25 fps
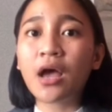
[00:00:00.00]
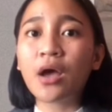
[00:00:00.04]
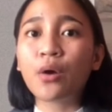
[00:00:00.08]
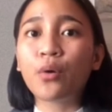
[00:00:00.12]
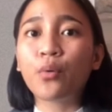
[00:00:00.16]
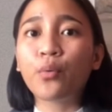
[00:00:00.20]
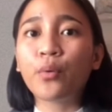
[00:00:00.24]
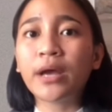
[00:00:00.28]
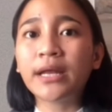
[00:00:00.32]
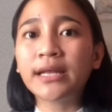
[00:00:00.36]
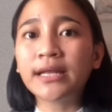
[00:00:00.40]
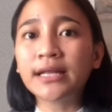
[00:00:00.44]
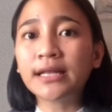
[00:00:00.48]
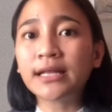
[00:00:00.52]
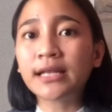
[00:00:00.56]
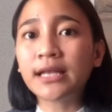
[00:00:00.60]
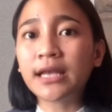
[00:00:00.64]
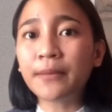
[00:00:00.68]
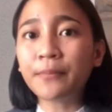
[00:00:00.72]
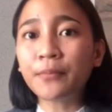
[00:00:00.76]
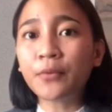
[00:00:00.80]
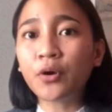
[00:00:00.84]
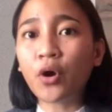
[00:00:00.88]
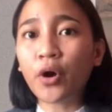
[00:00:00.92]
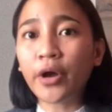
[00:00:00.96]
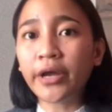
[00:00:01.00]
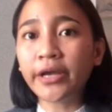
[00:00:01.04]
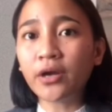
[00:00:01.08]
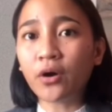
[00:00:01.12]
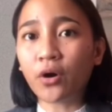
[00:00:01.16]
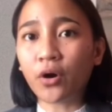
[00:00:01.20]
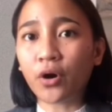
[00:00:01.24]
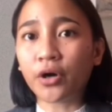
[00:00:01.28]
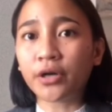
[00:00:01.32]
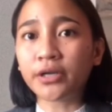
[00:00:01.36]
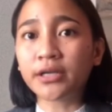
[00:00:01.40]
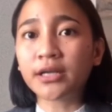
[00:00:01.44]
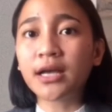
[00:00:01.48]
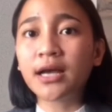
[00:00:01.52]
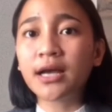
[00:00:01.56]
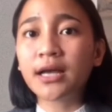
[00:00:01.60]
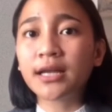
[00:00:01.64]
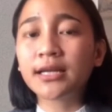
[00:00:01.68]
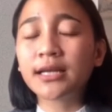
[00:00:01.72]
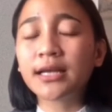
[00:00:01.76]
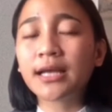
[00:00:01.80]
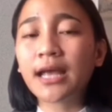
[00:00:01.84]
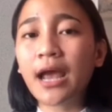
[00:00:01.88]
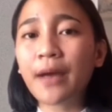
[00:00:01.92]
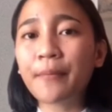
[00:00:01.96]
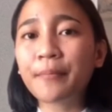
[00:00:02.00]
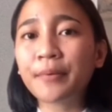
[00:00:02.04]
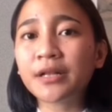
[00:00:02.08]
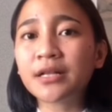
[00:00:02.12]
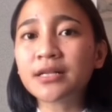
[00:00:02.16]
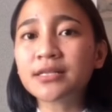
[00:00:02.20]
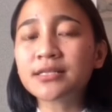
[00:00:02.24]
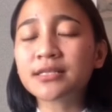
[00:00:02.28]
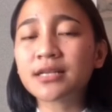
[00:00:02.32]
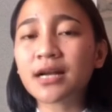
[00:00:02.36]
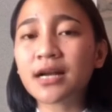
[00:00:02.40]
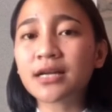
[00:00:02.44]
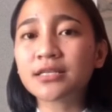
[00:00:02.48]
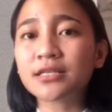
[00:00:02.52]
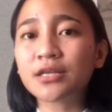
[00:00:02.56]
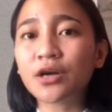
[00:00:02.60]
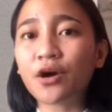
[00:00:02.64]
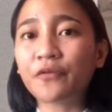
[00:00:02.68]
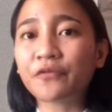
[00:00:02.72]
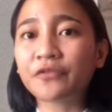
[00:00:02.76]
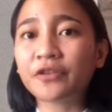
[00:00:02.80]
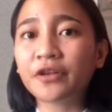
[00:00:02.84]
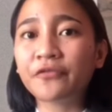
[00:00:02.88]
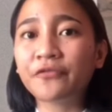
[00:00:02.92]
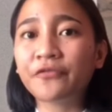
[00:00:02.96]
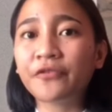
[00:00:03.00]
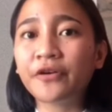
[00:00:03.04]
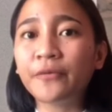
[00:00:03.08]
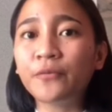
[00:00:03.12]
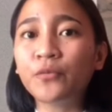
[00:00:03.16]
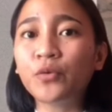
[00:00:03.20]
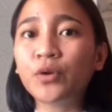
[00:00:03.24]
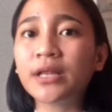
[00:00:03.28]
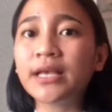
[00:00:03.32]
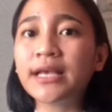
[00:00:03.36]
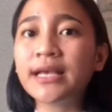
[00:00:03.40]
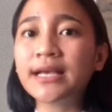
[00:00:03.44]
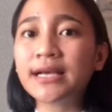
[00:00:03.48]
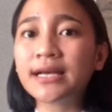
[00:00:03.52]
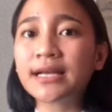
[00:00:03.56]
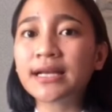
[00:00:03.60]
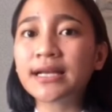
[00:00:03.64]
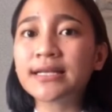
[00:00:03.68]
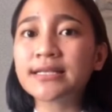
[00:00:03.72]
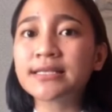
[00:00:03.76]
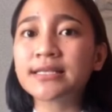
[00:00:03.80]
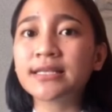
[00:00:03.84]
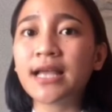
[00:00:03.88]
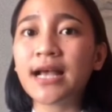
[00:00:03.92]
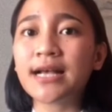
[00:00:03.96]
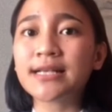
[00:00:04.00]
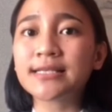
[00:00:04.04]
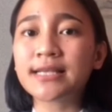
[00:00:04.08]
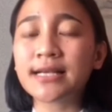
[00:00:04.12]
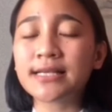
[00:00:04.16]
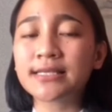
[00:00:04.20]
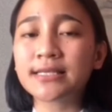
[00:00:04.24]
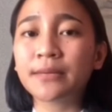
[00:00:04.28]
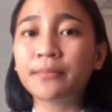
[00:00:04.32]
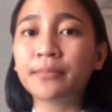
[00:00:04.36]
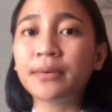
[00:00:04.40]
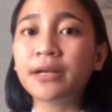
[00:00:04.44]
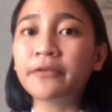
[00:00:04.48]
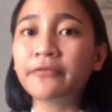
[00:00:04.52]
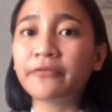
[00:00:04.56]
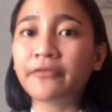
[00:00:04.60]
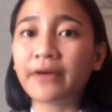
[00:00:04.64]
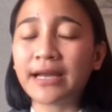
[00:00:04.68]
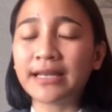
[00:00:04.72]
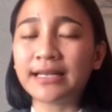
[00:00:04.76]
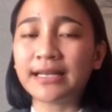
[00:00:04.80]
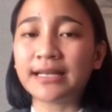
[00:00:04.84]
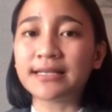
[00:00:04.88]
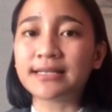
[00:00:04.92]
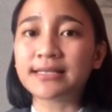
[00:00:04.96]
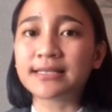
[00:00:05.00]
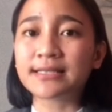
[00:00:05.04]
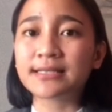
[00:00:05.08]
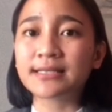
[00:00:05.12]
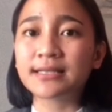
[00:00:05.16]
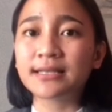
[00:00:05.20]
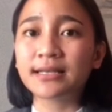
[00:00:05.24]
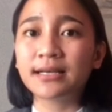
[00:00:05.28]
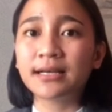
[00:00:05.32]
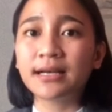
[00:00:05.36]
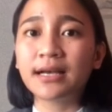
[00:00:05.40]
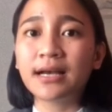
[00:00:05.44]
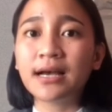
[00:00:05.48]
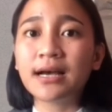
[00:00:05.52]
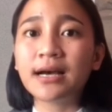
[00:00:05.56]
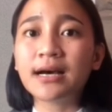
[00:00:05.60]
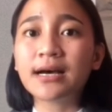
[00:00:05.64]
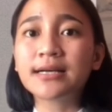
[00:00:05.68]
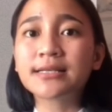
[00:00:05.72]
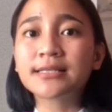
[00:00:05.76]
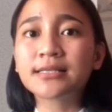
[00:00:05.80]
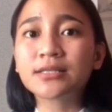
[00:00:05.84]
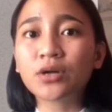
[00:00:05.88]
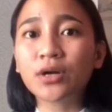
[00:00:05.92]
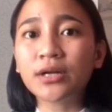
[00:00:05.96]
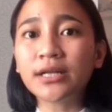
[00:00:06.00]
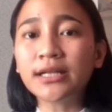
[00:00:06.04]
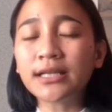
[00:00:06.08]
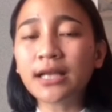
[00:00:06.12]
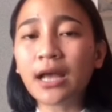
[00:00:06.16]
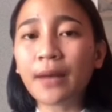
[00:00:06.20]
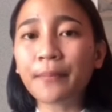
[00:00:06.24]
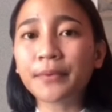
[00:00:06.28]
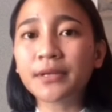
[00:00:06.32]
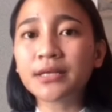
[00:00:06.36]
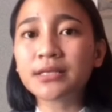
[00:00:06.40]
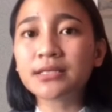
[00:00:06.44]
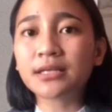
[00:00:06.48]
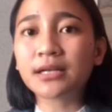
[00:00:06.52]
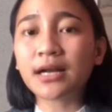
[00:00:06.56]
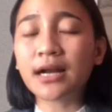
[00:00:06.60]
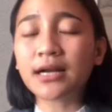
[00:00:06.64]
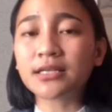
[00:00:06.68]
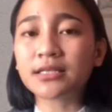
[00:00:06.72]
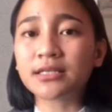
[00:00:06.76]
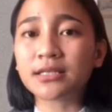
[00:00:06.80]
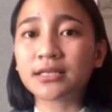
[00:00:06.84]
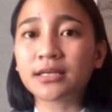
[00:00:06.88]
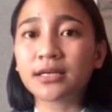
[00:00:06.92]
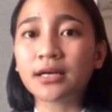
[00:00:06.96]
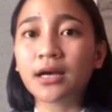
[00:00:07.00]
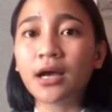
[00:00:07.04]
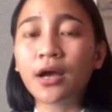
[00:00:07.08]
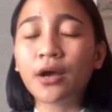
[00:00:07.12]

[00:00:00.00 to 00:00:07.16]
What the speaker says: When it keeps going on, the capital structure of the firm will increase the accessible finance. A solid capital structure